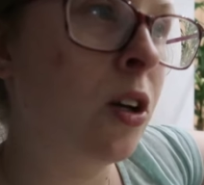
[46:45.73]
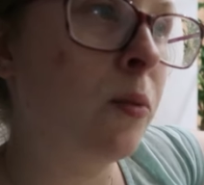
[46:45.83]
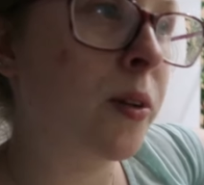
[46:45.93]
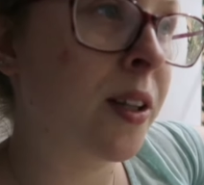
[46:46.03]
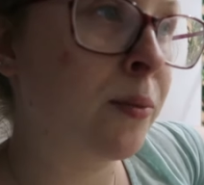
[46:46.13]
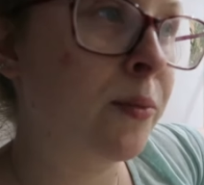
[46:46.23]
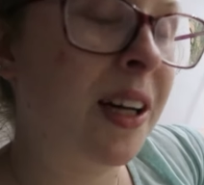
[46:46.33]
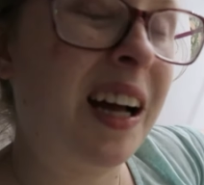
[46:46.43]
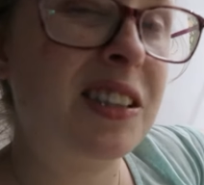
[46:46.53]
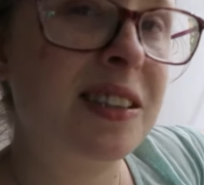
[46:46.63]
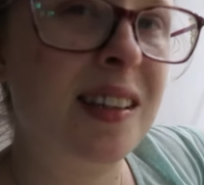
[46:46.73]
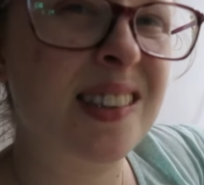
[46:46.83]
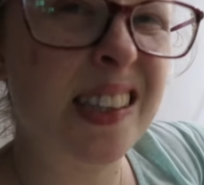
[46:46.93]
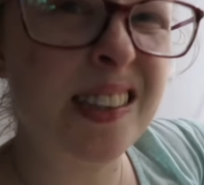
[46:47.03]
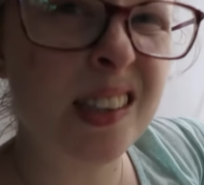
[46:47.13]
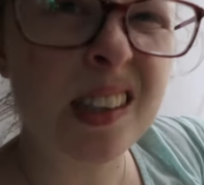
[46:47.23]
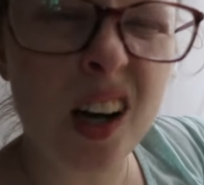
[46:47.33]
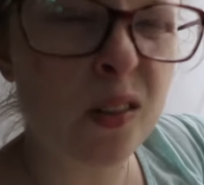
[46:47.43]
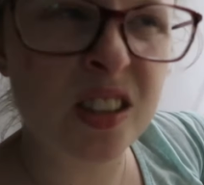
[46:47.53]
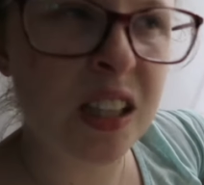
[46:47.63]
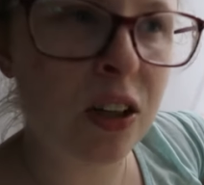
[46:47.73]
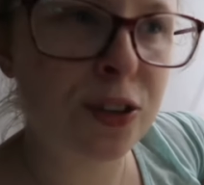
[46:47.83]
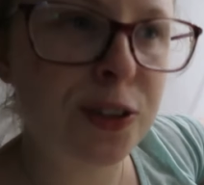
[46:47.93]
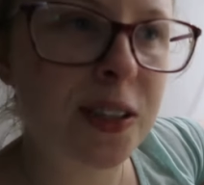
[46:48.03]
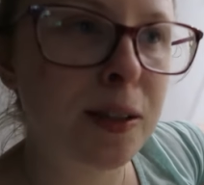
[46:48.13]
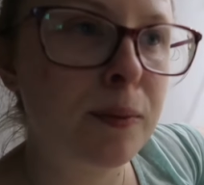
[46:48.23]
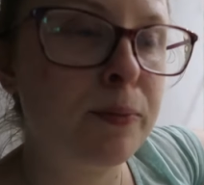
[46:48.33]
But then when I actually started eating, I wasn't that hungry.